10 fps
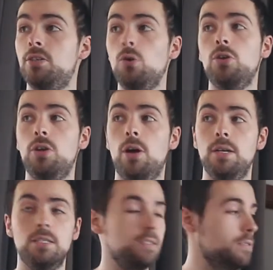all you know
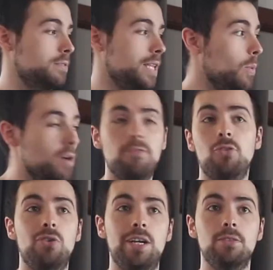is they weren't
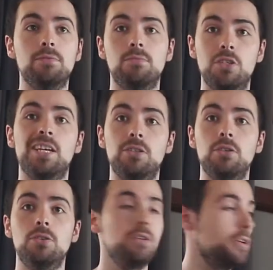4-0, so that's good.